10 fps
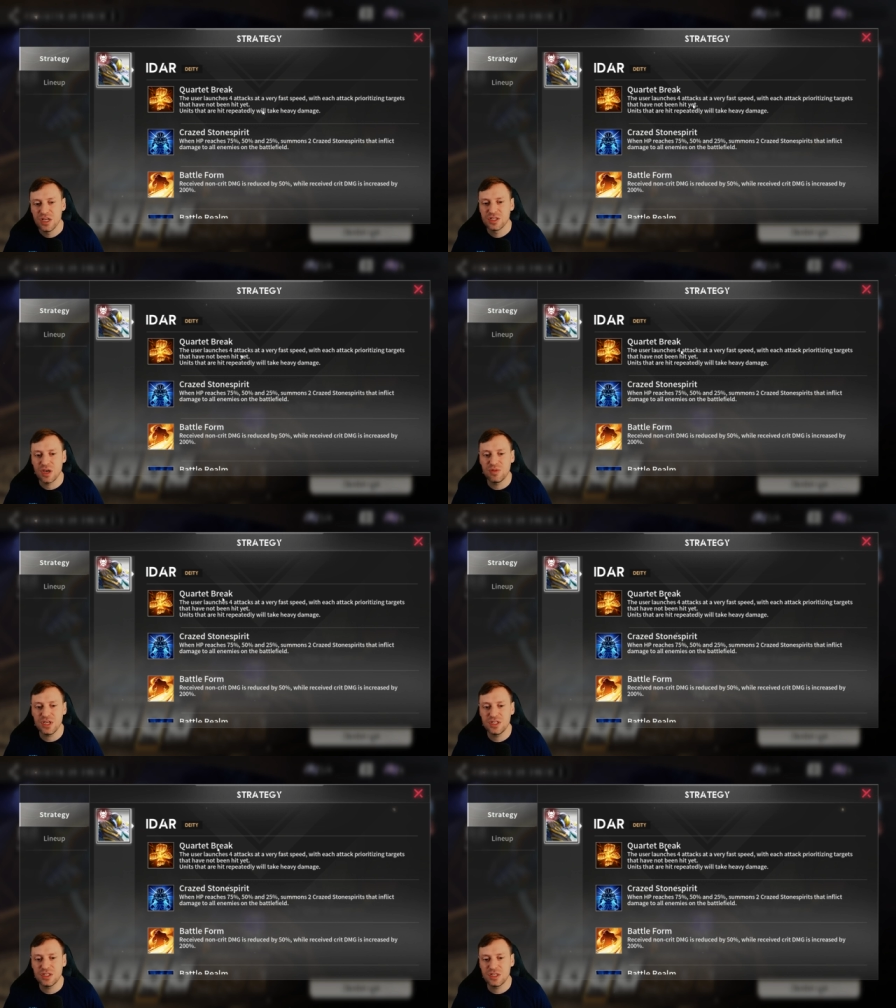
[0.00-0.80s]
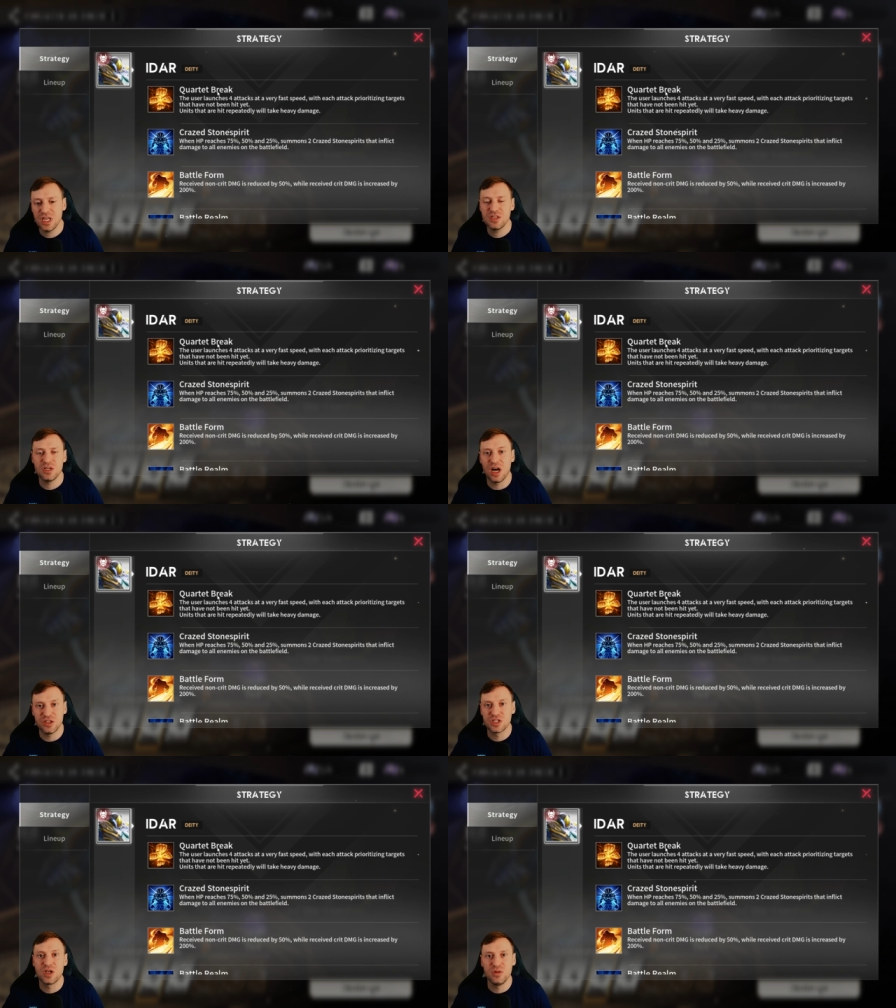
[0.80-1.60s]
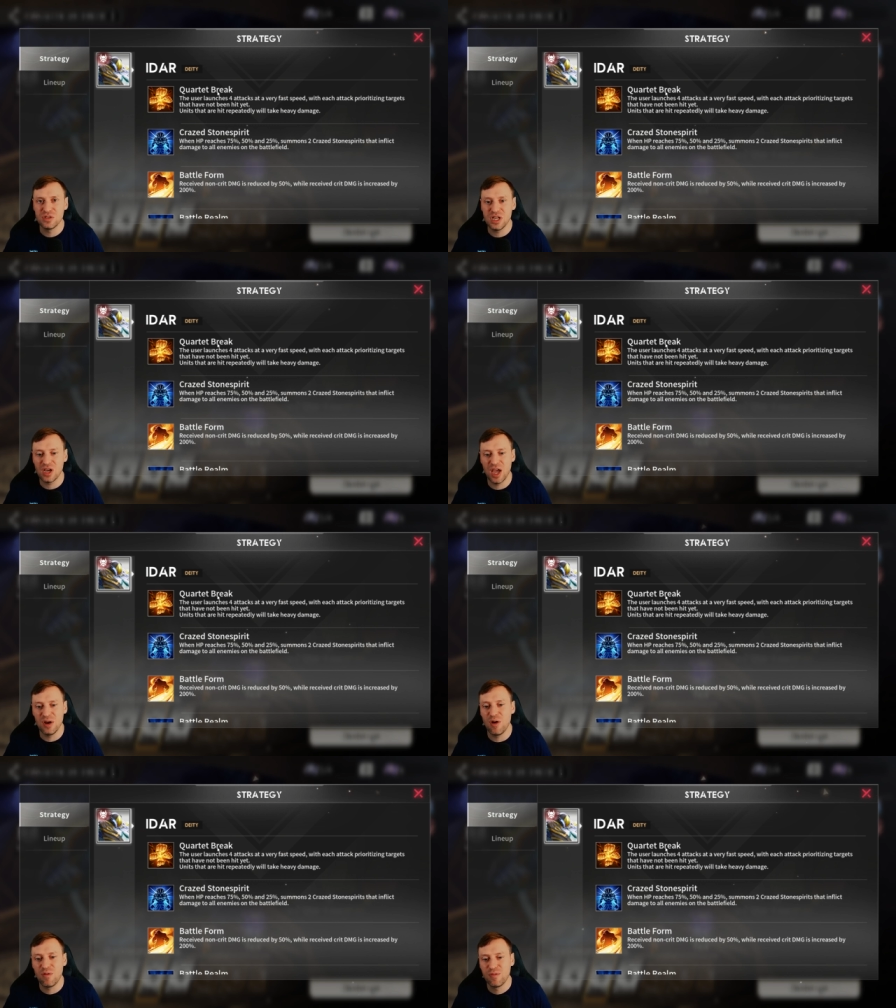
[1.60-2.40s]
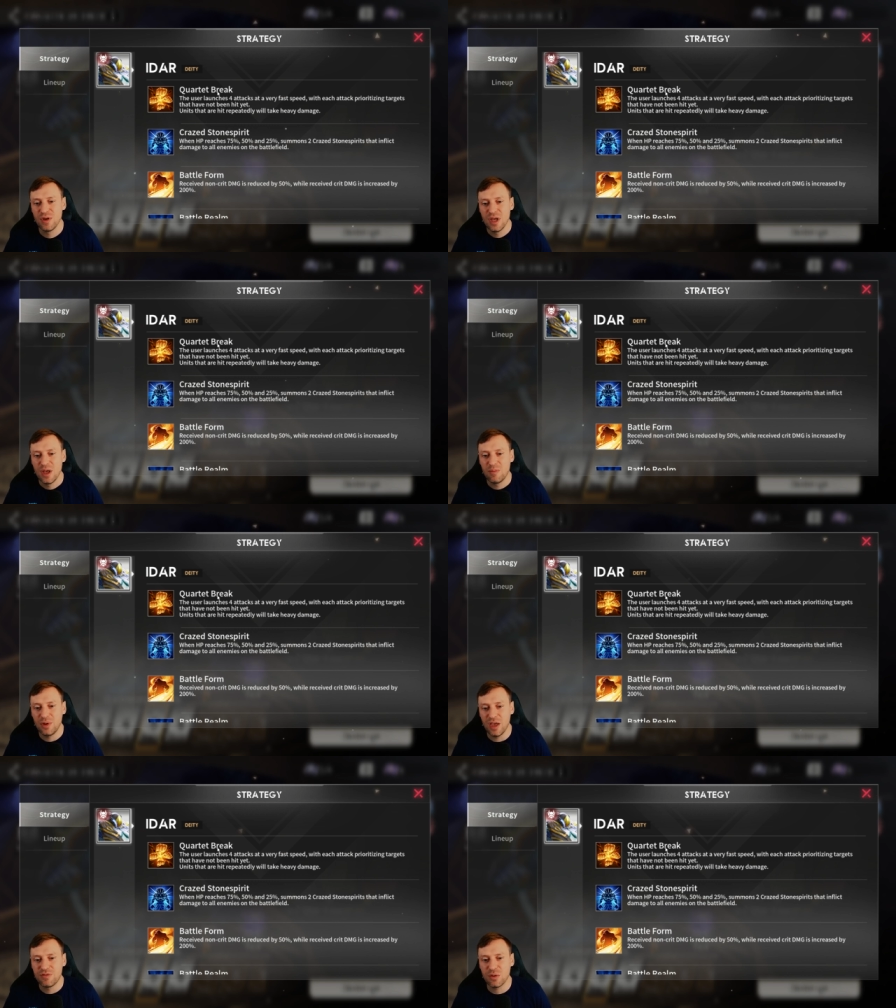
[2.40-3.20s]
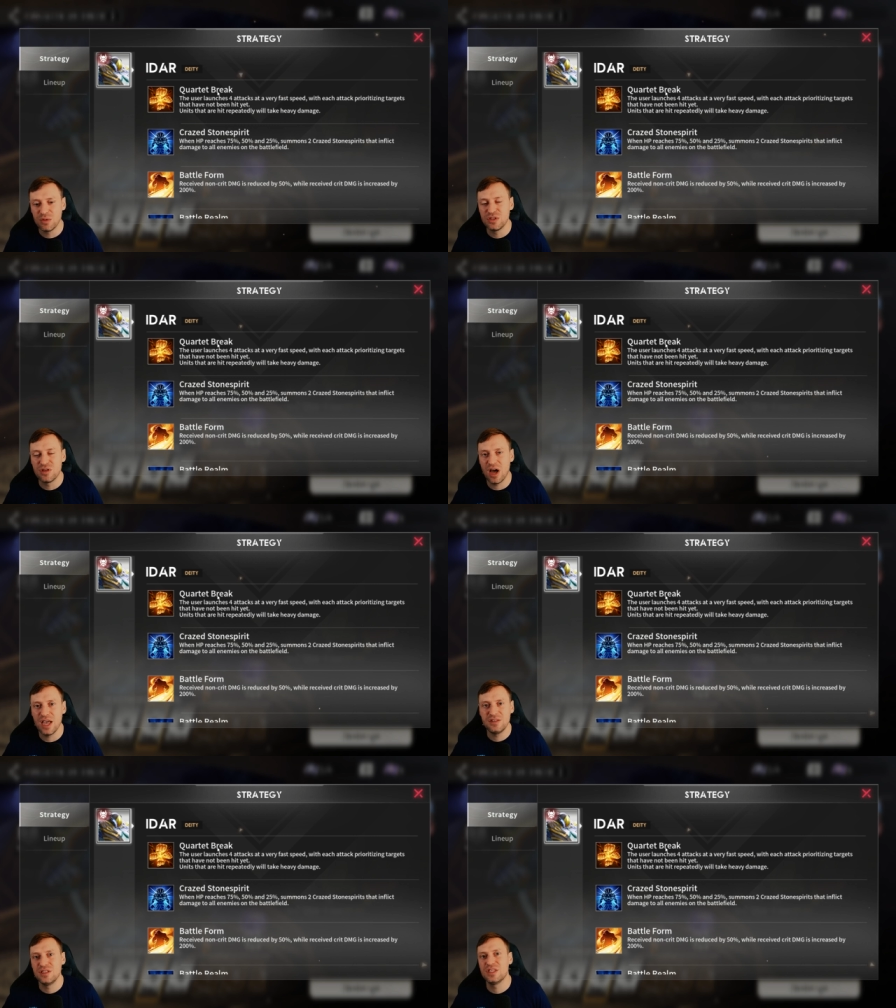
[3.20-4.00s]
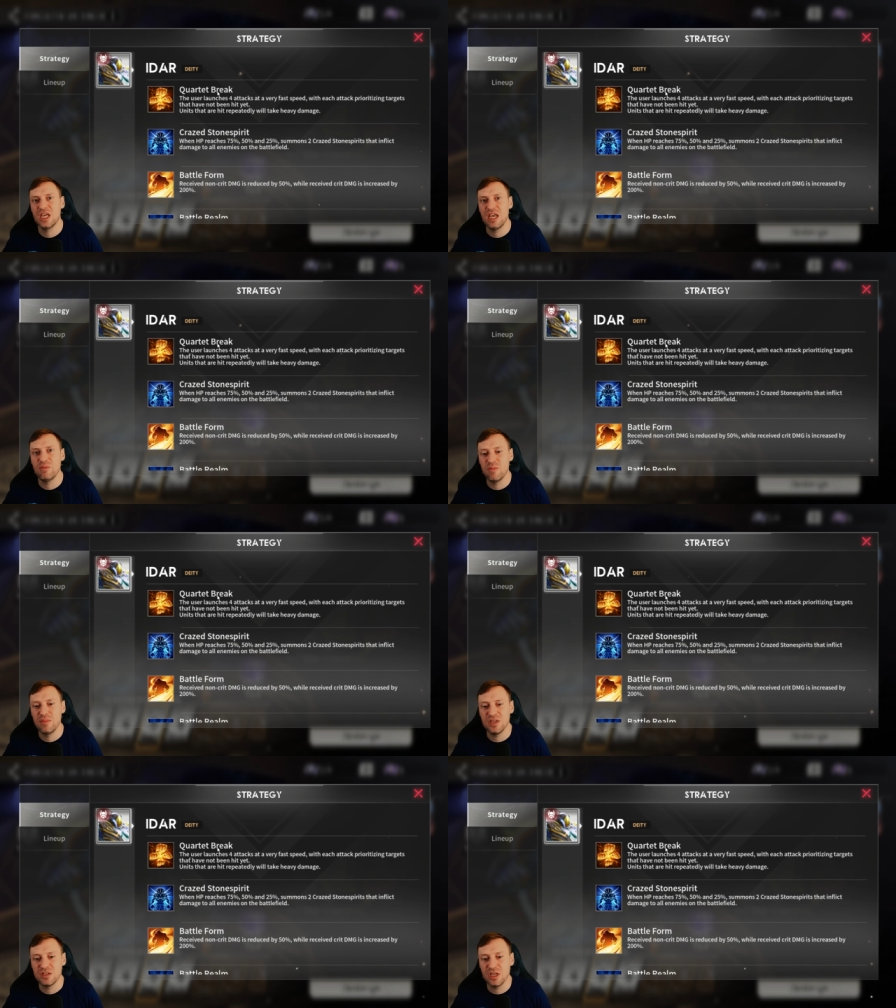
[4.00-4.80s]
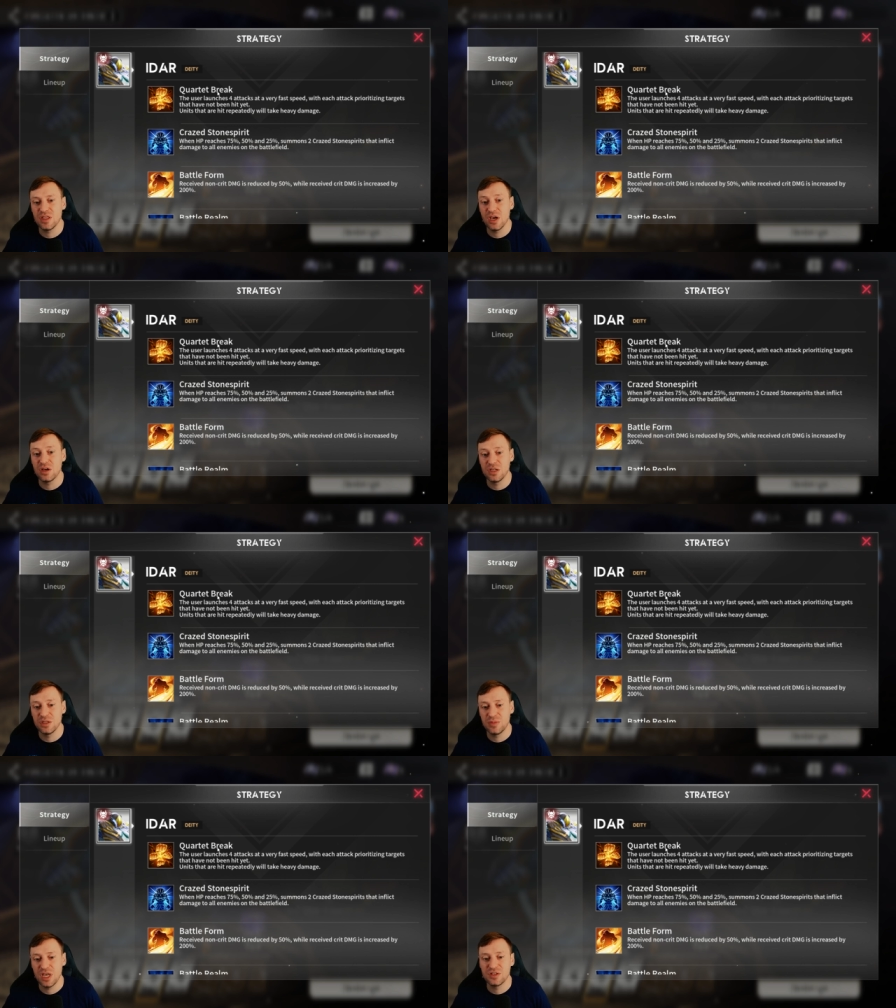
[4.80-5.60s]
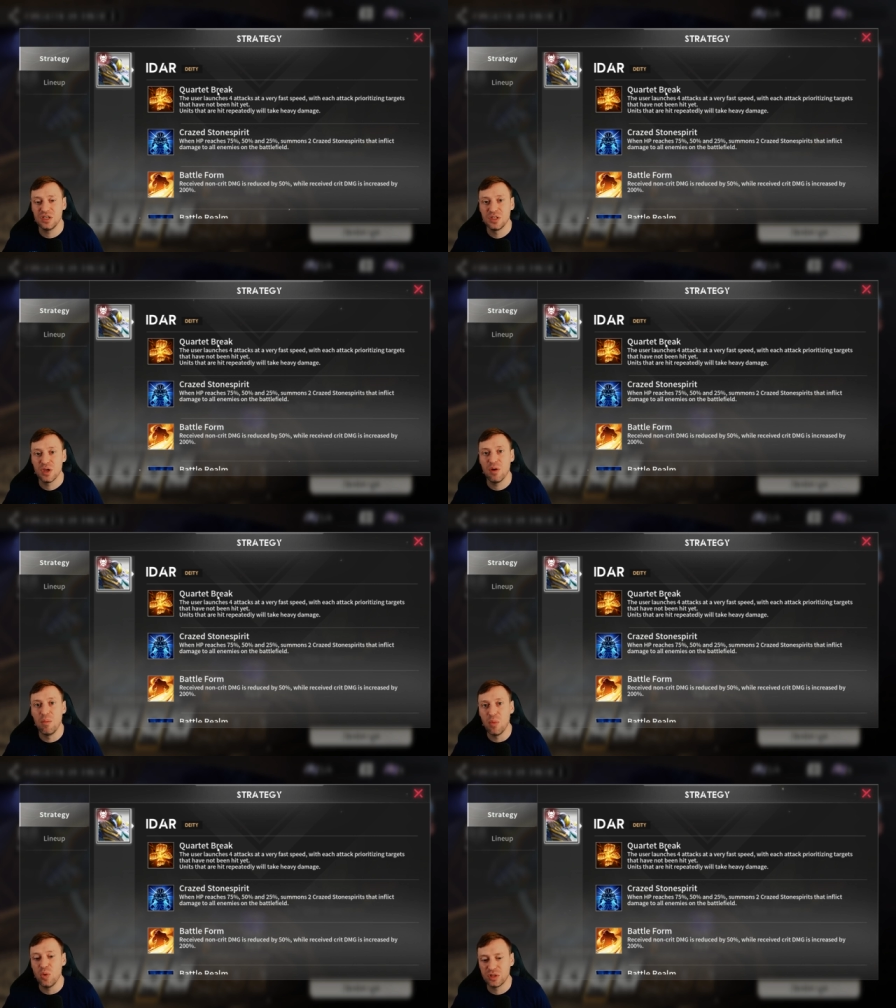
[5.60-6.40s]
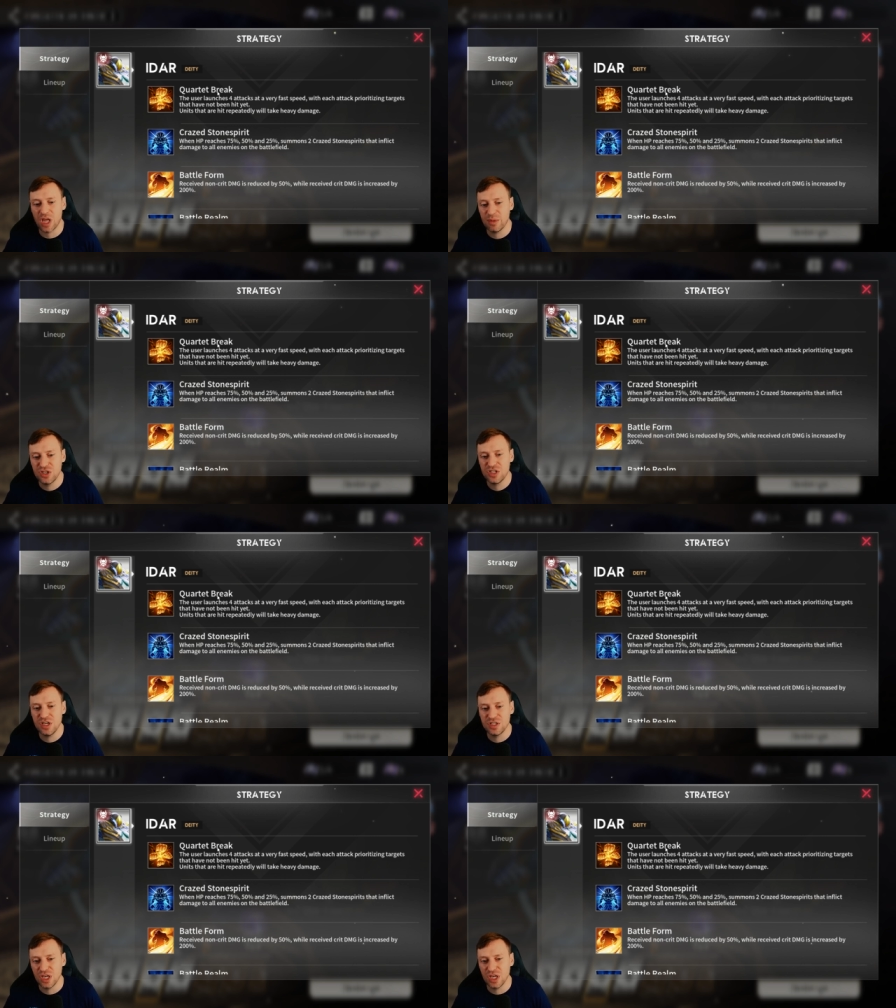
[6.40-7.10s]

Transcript: So this isn't like just constantly going off, but if someone dies in the team, it means that they're gonna he's gonna do more damage to you.